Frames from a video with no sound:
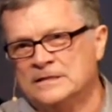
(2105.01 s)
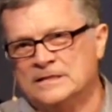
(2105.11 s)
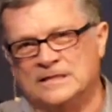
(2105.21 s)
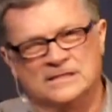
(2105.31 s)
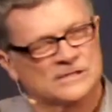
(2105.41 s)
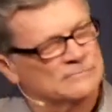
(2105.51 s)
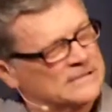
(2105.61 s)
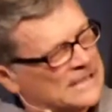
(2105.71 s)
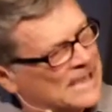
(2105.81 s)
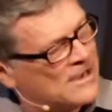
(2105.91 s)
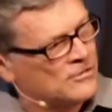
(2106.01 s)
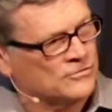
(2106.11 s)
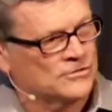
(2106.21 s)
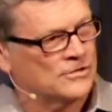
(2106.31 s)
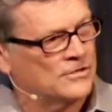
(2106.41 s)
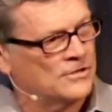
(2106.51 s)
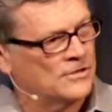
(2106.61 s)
And I just went, ouch.